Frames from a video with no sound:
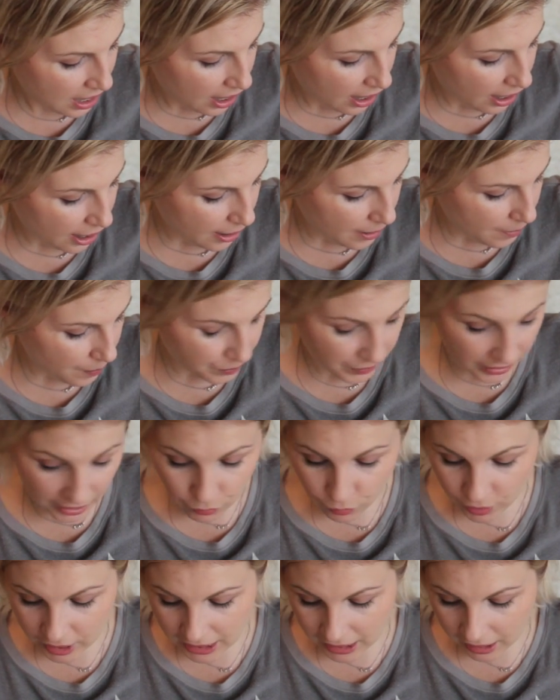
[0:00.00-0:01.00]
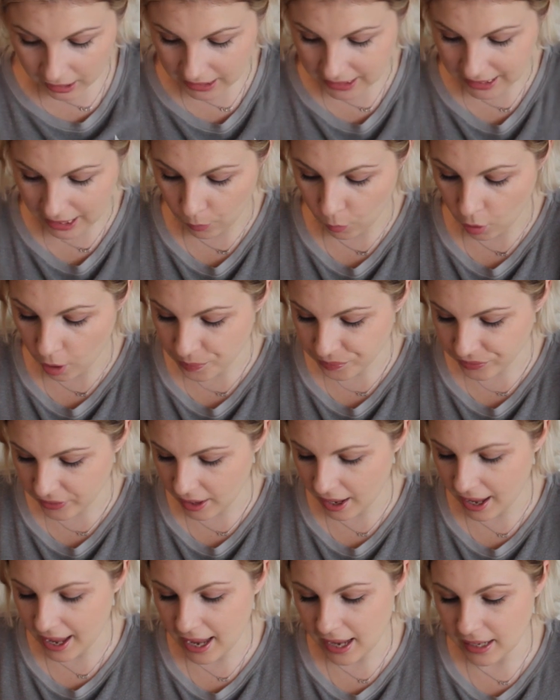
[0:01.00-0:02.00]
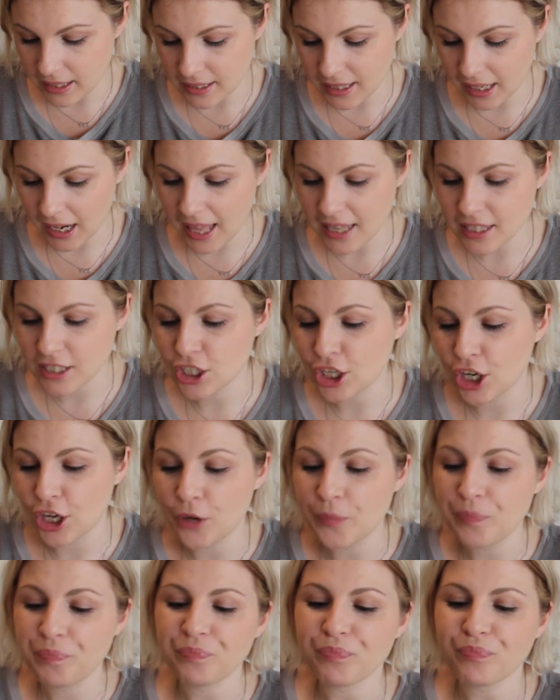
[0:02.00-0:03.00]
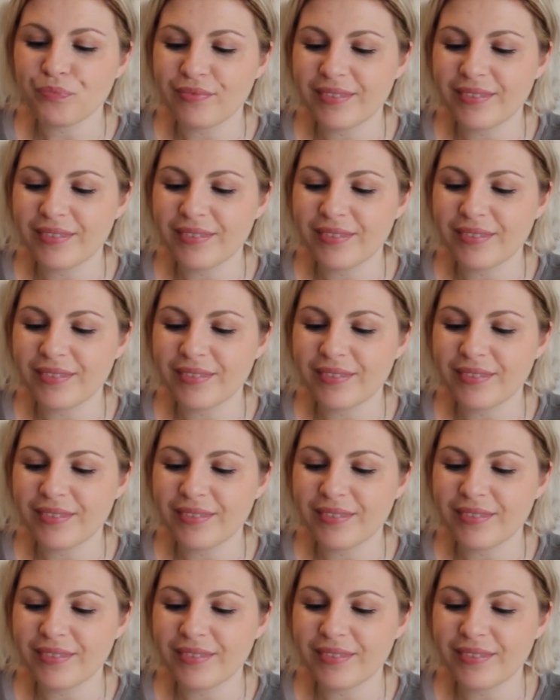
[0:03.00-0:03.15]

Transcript: And I really like that one. And the last two,